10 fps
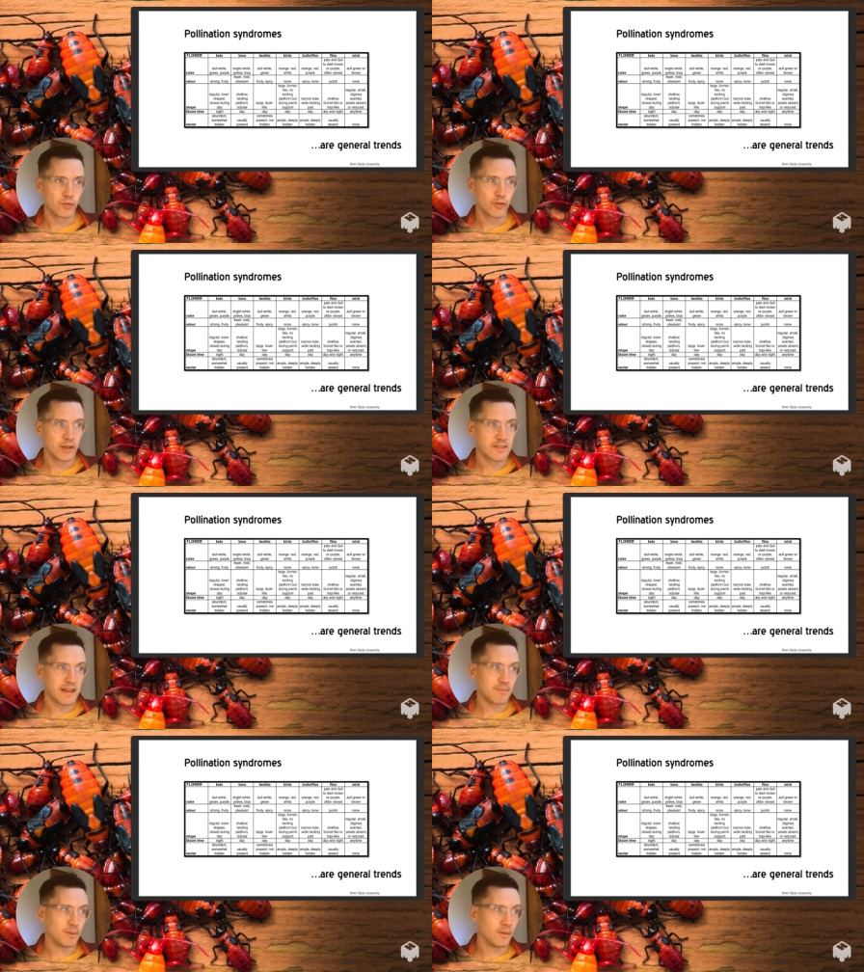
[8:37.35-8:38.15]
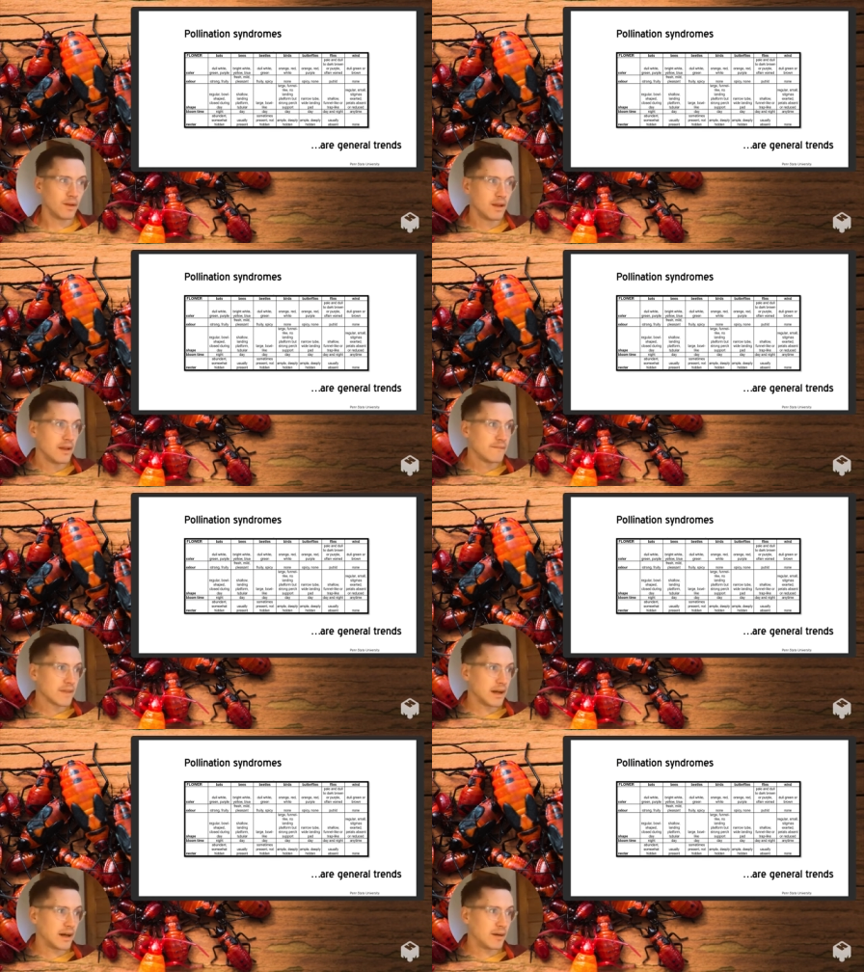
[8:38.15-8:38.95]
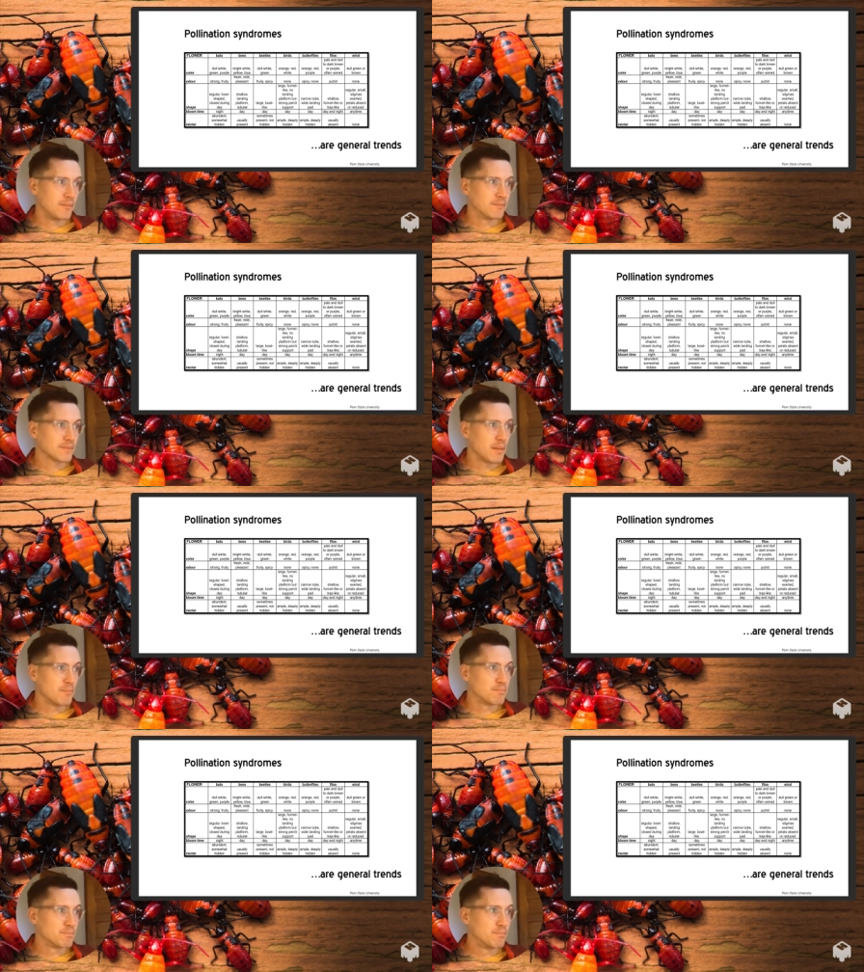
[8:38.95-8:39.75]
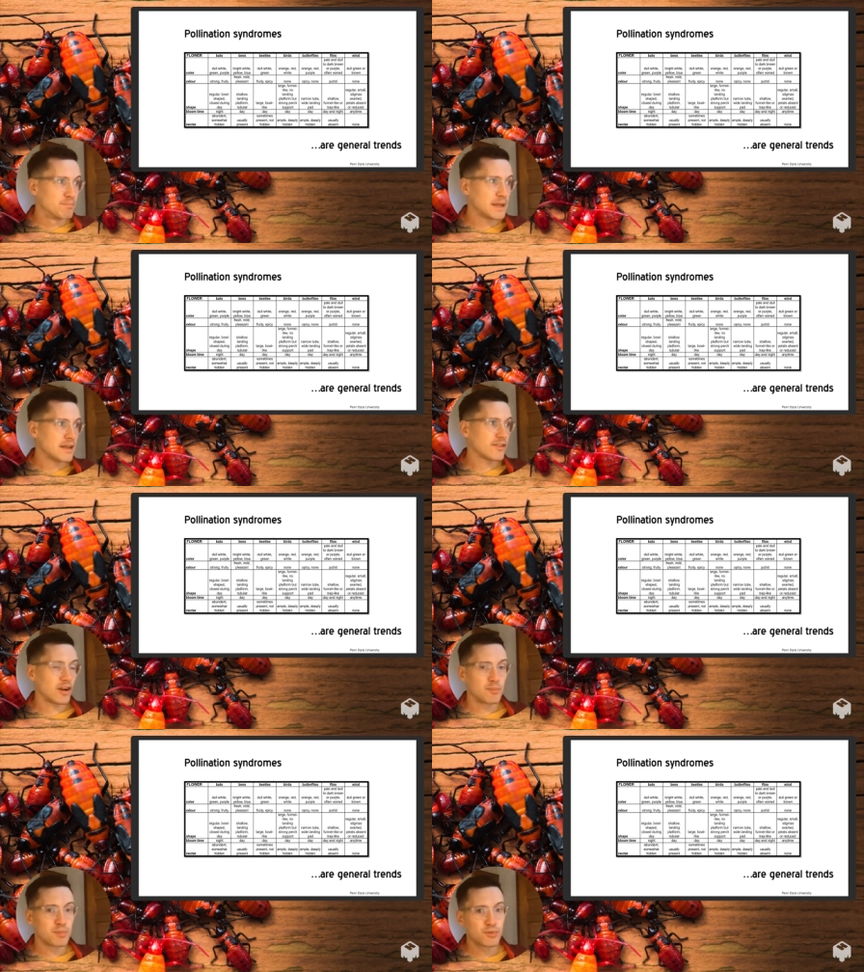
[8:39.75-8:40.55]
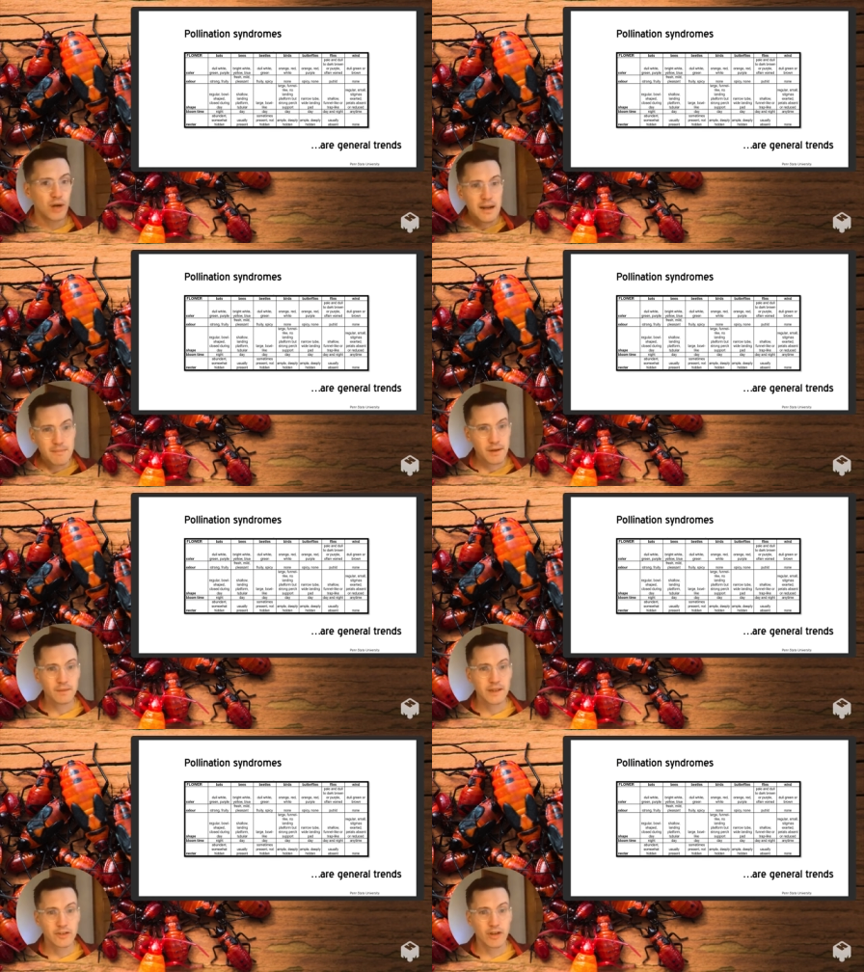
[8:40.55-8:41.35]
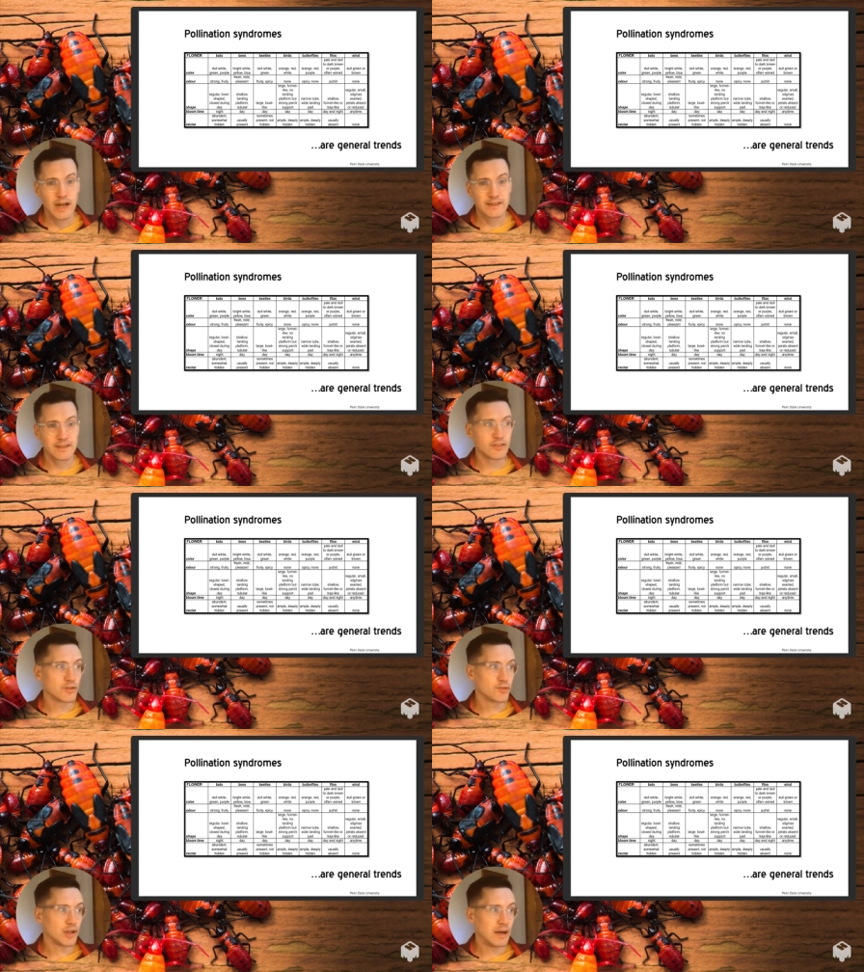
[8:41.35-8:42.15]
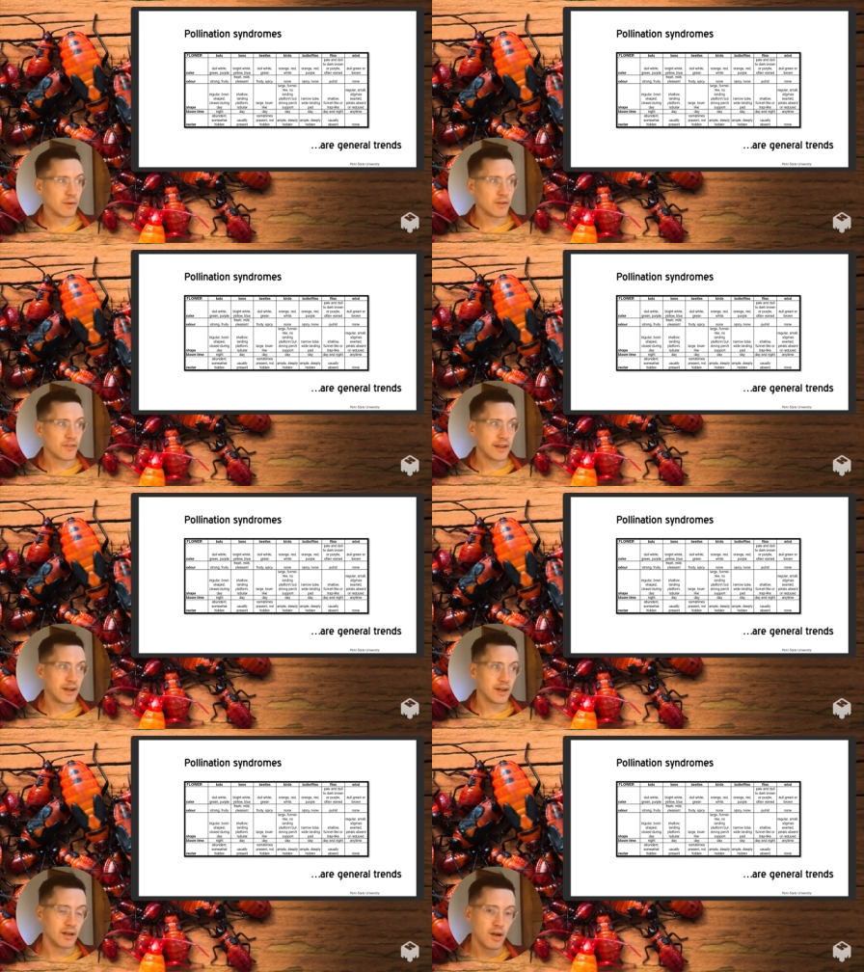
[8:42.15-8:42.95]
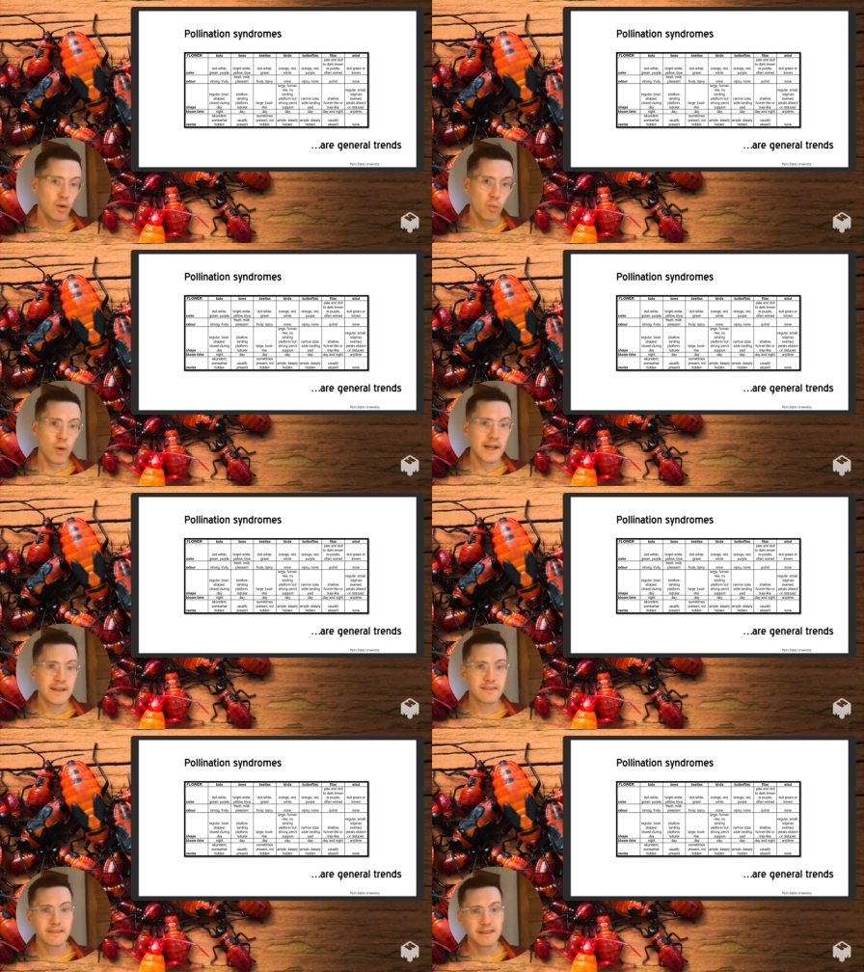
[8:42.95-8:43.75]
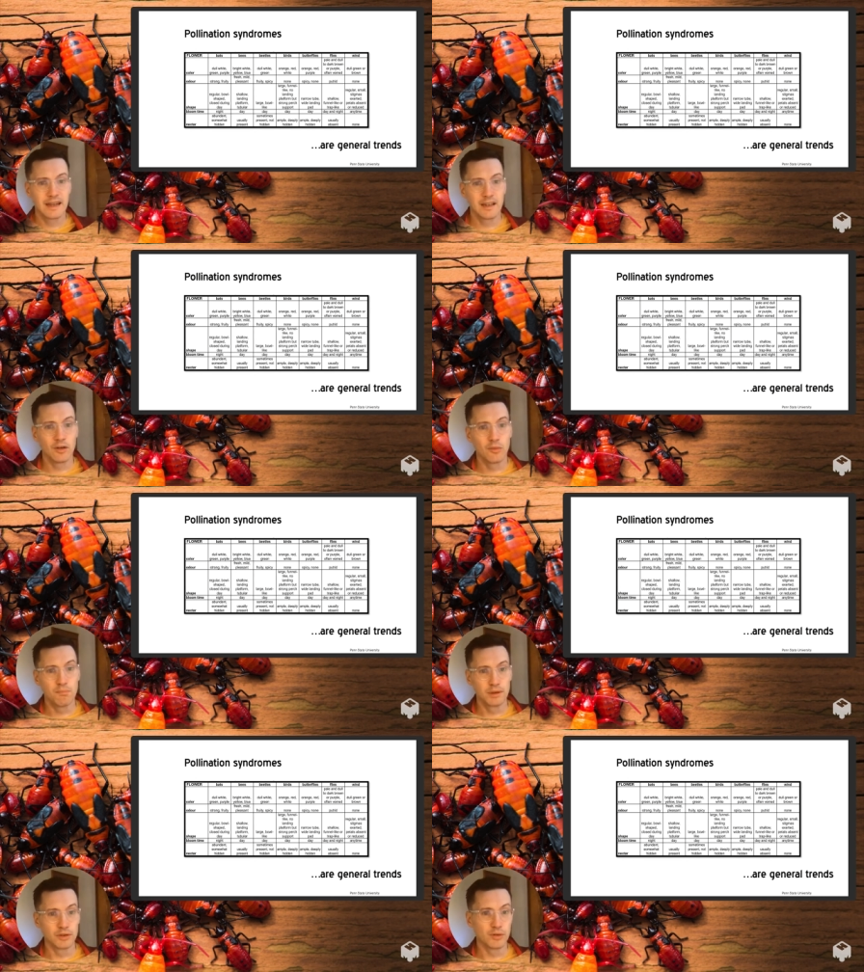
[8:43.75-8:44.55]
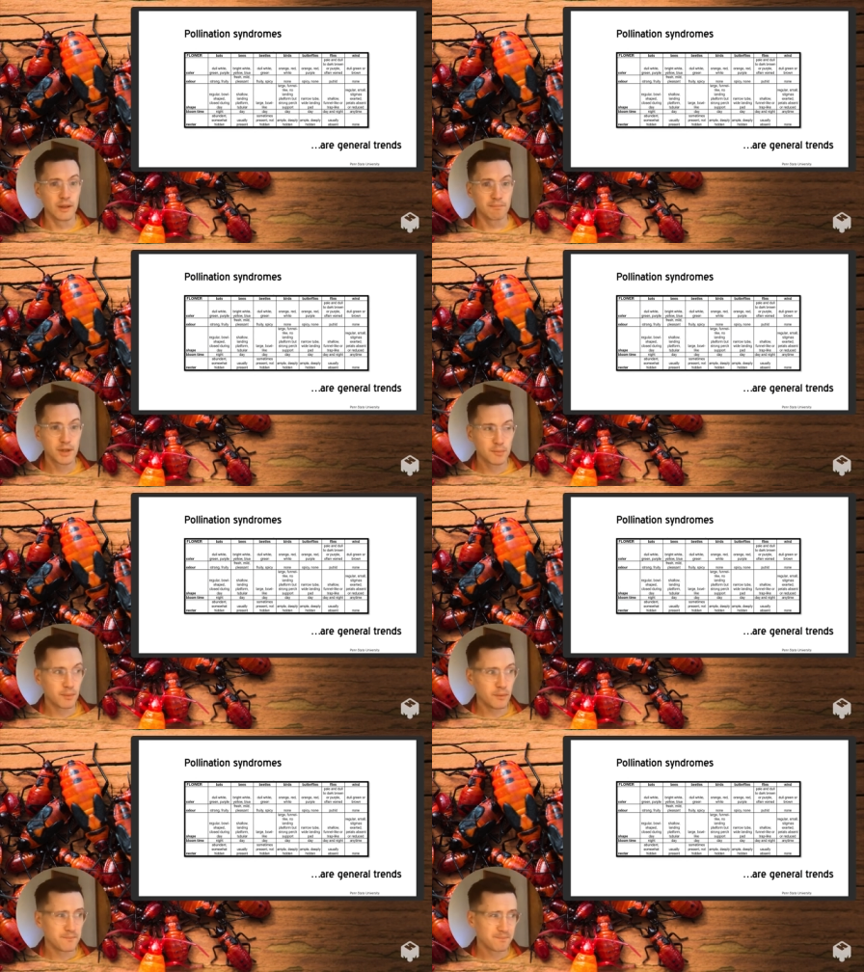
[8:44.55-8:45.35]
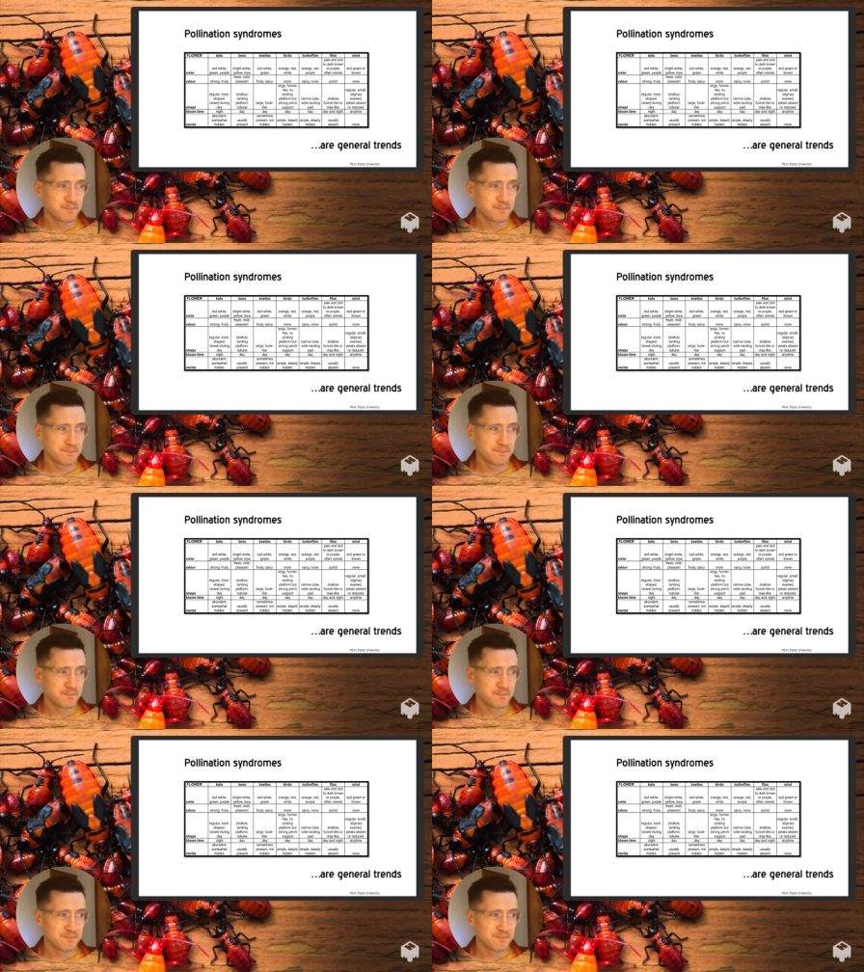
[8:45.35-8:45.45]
For example, um, bees are primarily attracted to flowers that are white, yellow, blue, and purple,